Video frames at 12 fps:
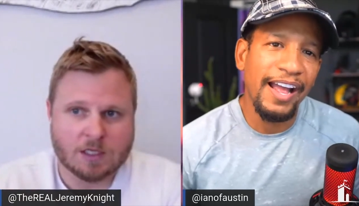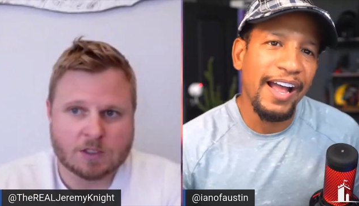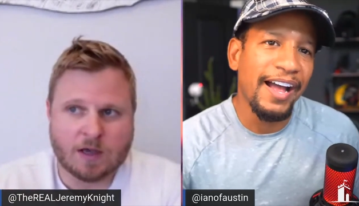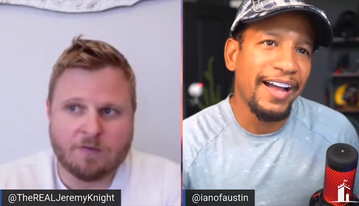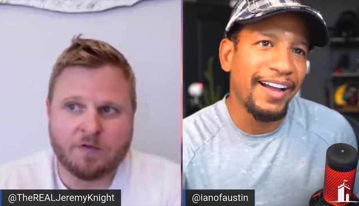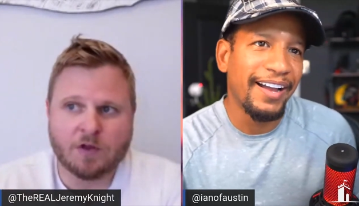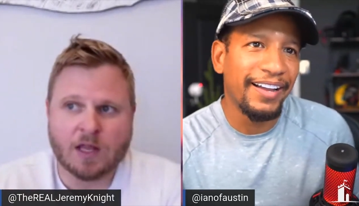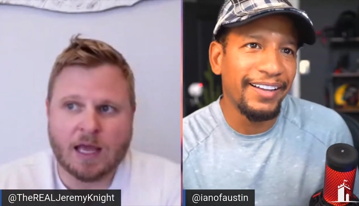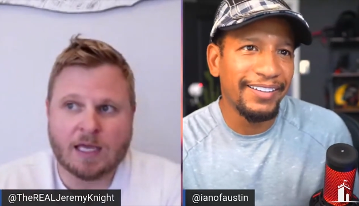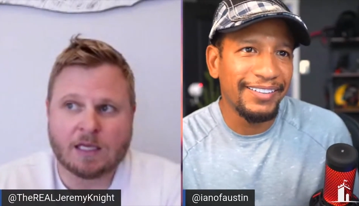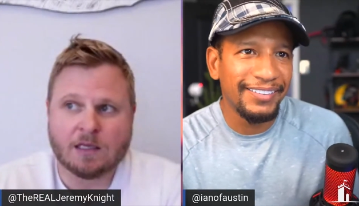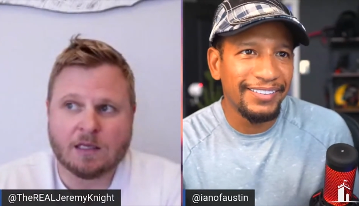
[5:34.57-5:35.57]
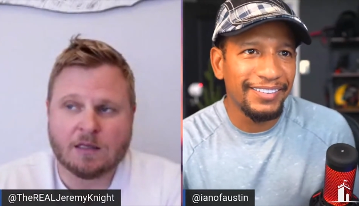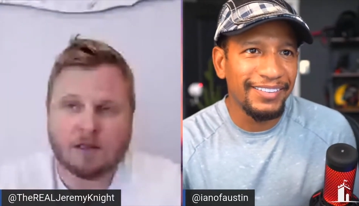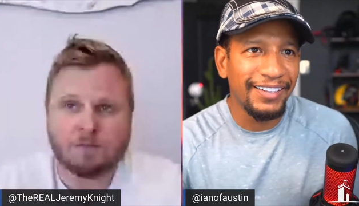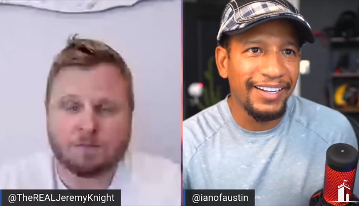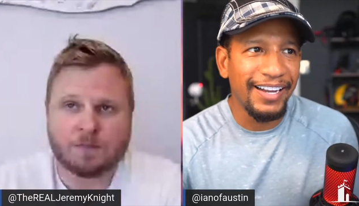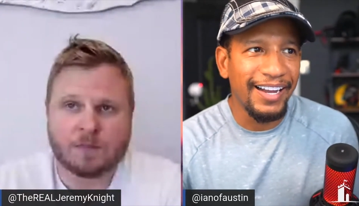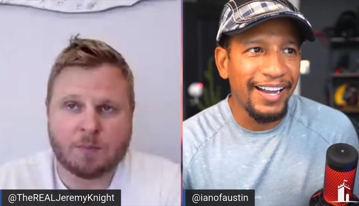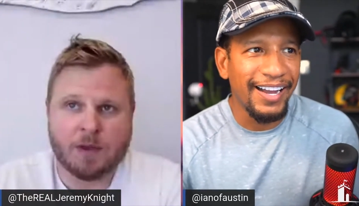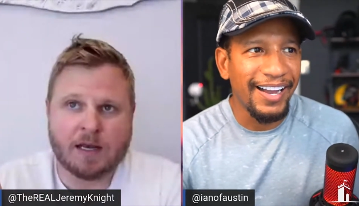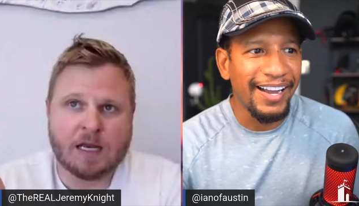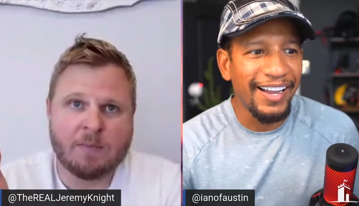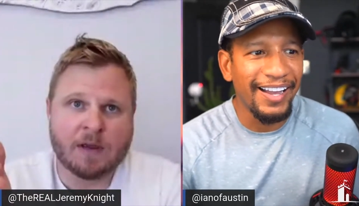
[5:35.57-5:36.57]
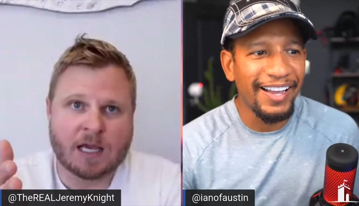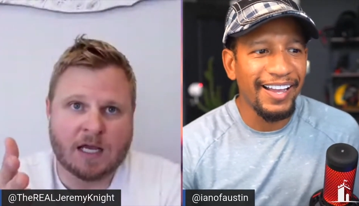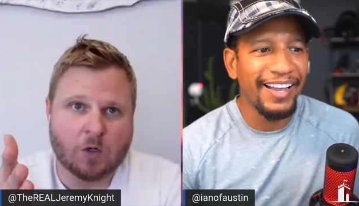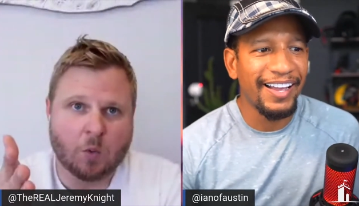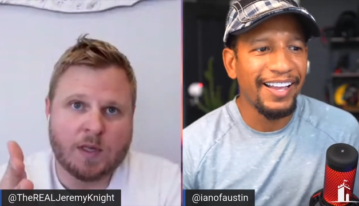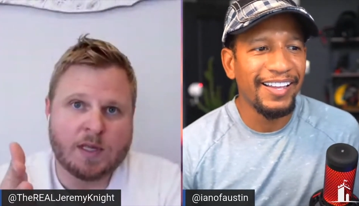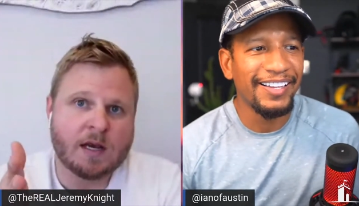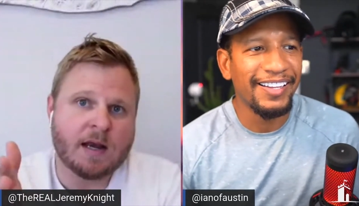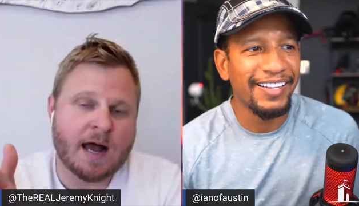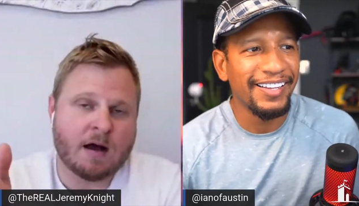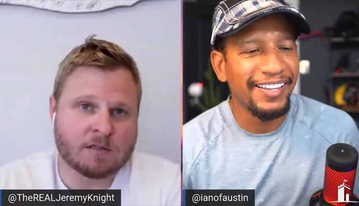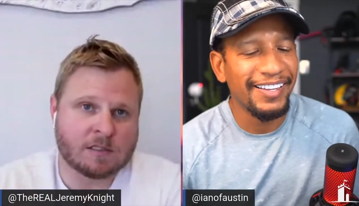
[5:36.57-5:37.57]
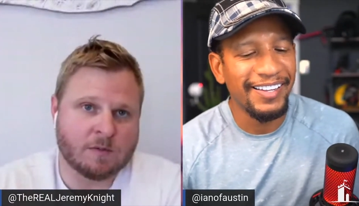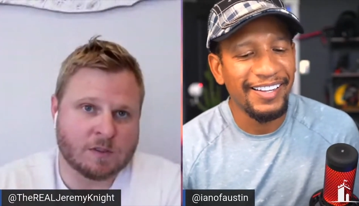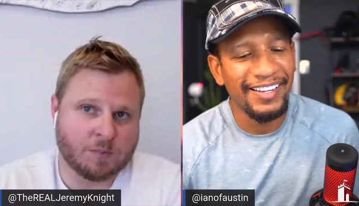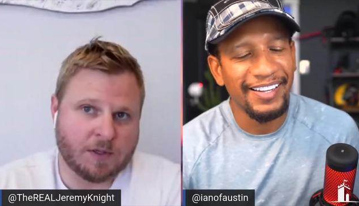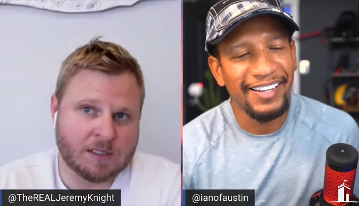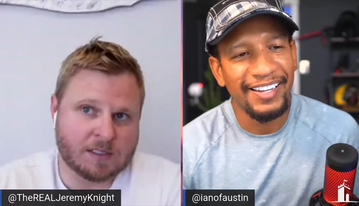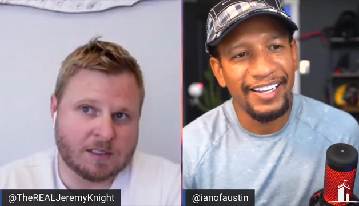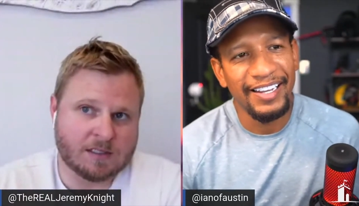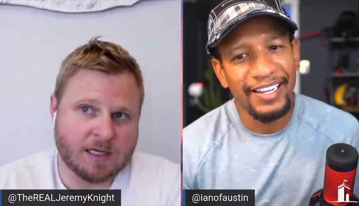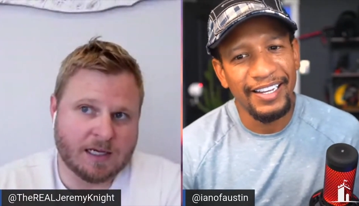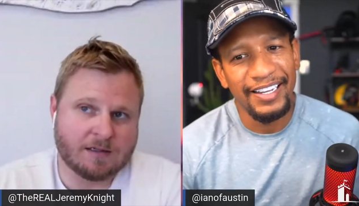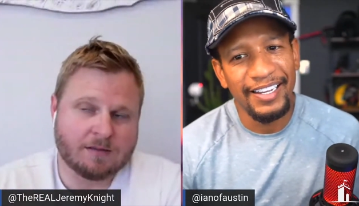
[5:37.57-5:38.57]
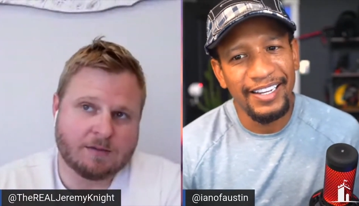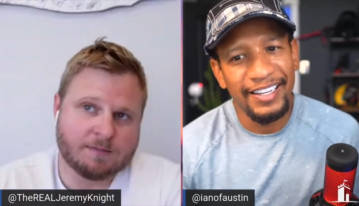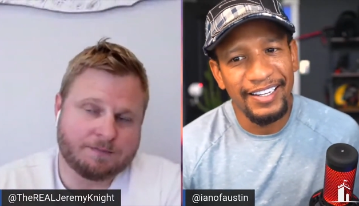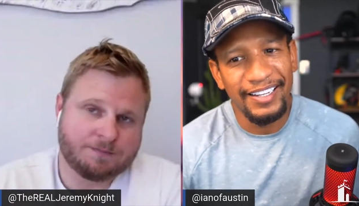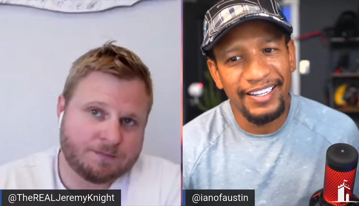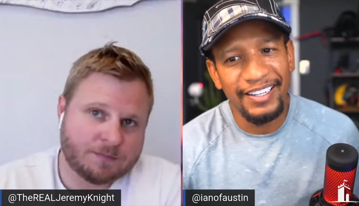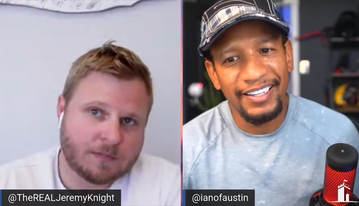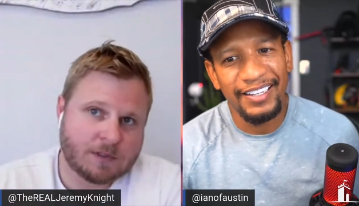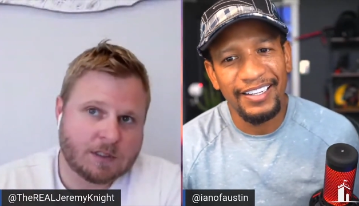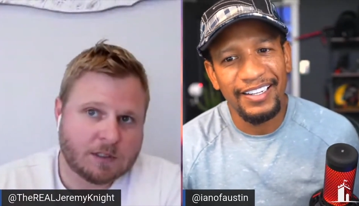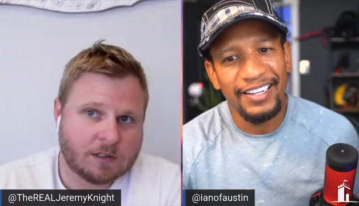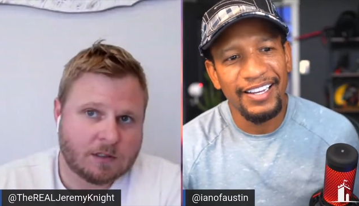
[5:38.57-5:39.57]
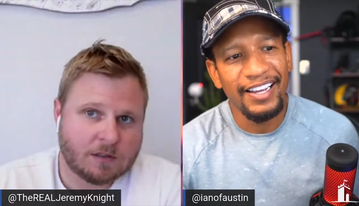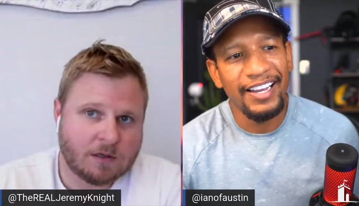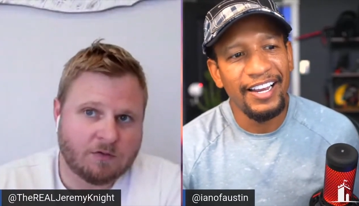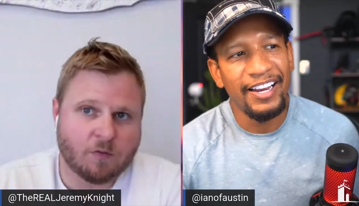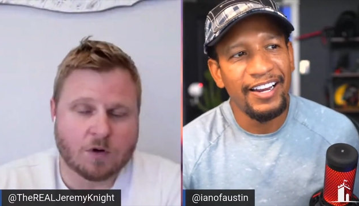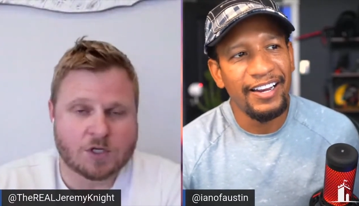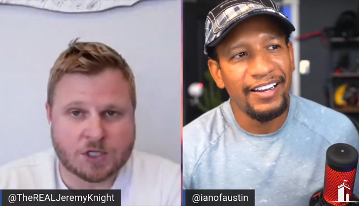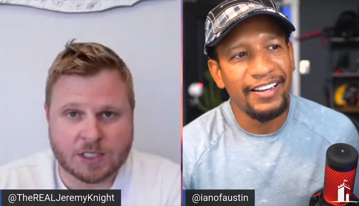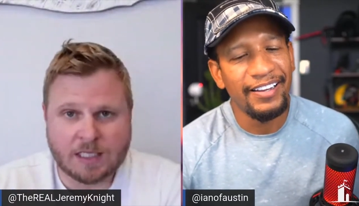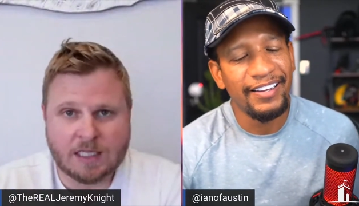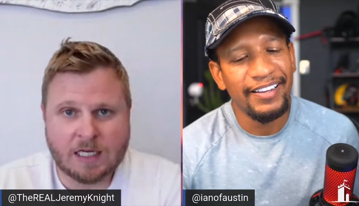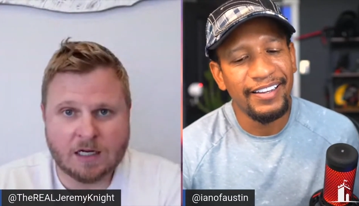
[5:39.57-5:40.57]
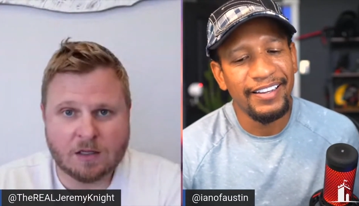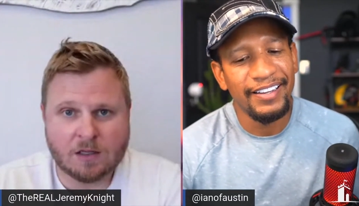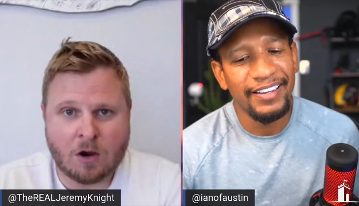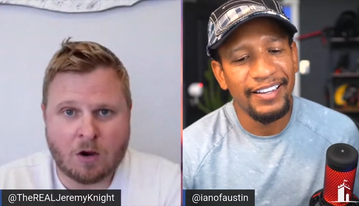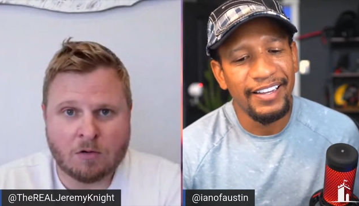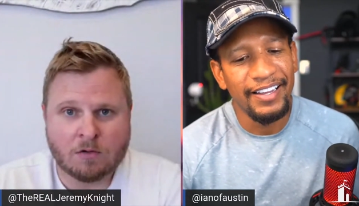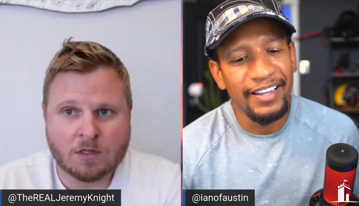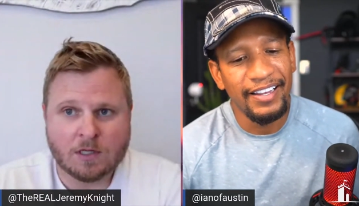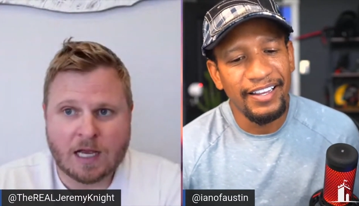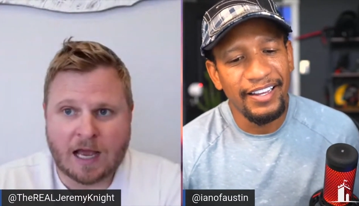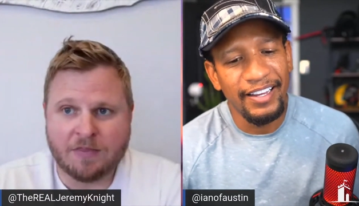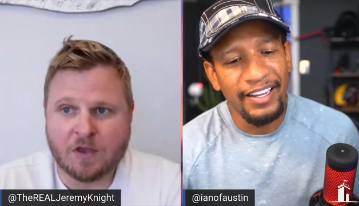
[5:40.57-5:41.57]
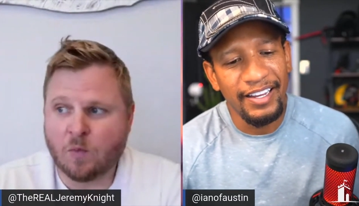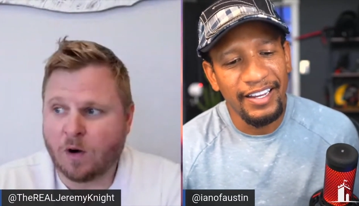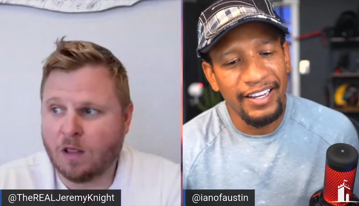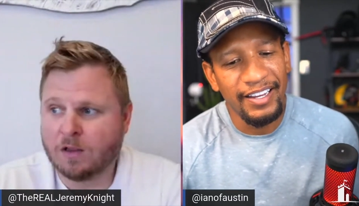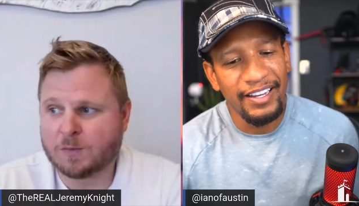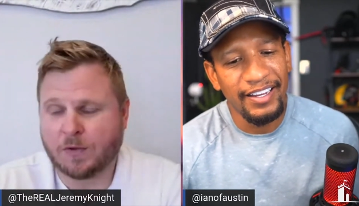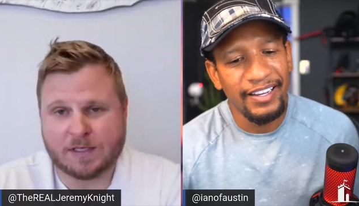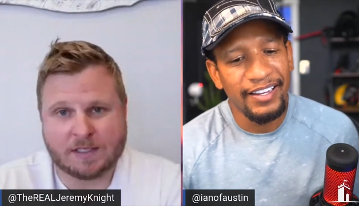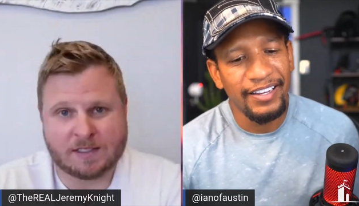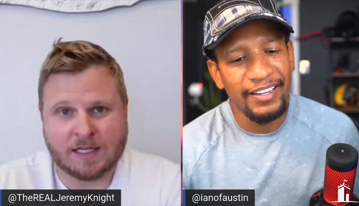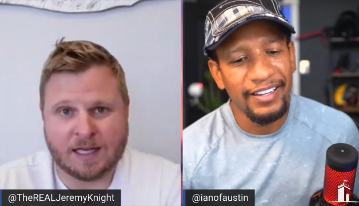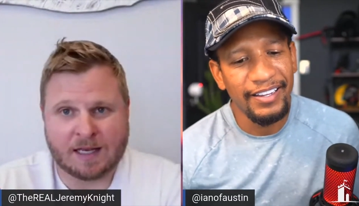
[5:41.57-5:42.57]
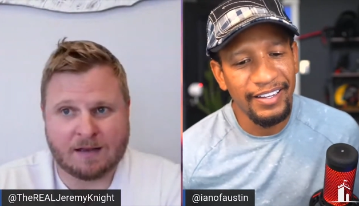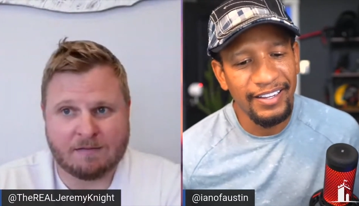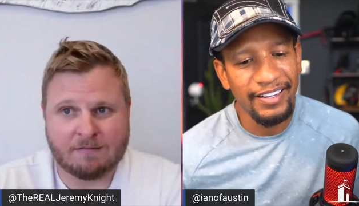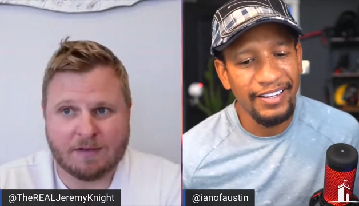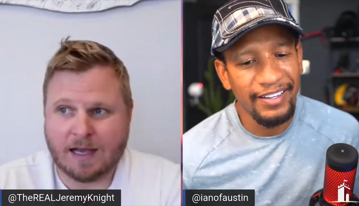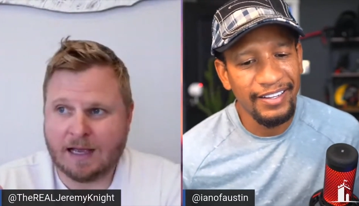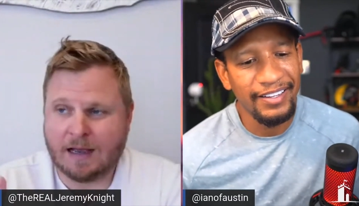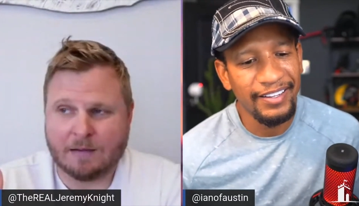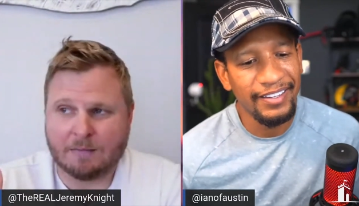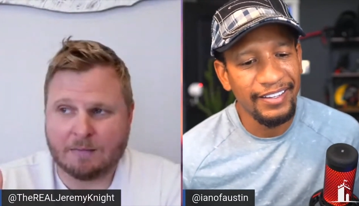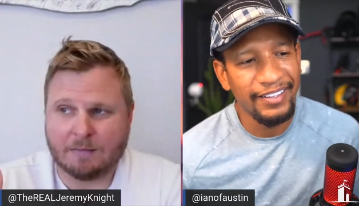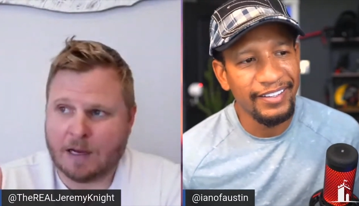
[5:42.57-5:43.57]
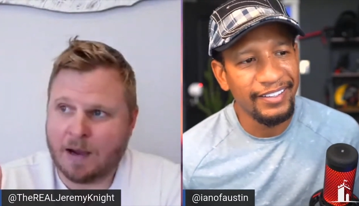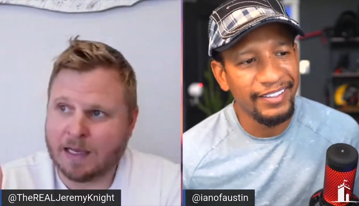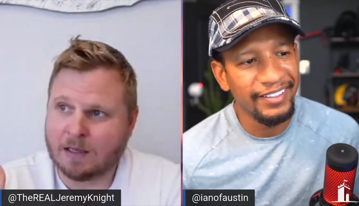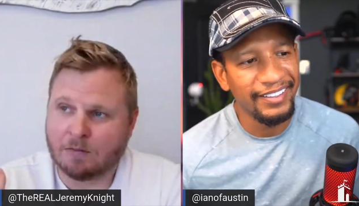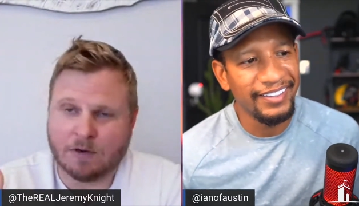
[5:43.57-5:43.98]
Speaker 1: So I feel like the, the pandemic kind of weeded out some of those places that unfortunately needed to go. I think one of those places that I, I might get